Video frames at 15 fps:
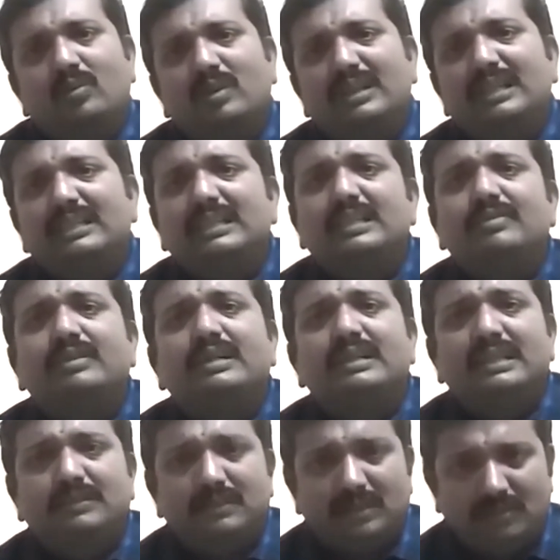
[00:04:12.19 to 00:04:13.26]
what are the
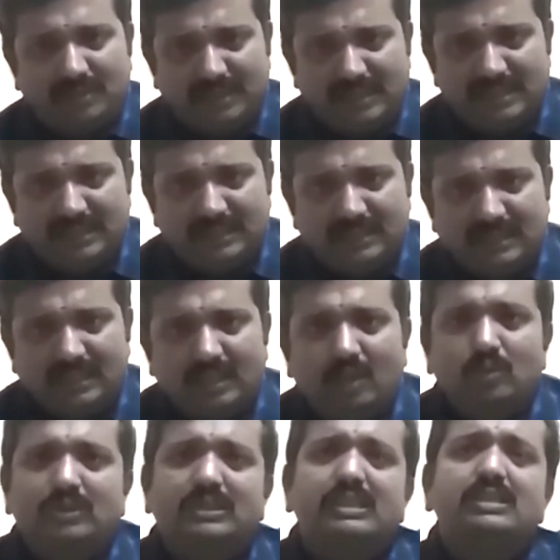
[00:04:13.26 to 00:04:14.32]
different types of cells,
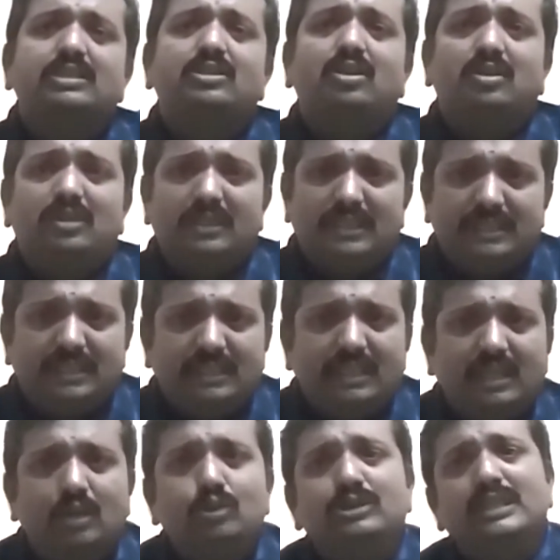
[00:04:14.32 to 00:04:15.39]
how cells talk to each
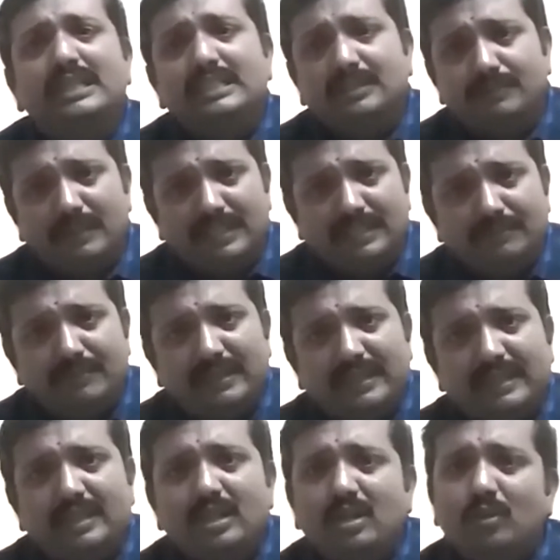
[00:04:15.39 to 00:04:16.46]
other, how cells
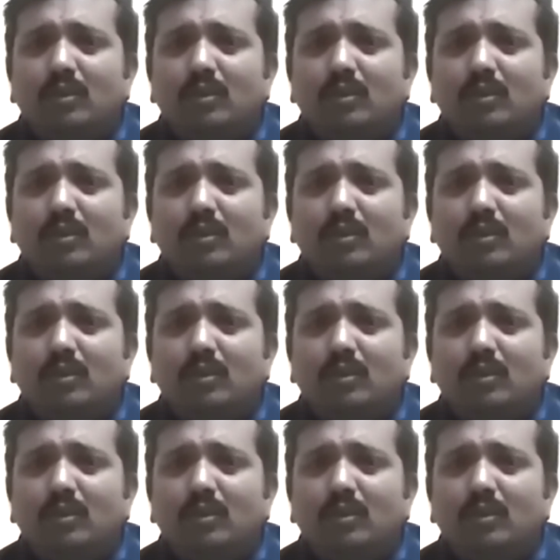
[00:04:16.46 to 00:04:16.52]
multiply,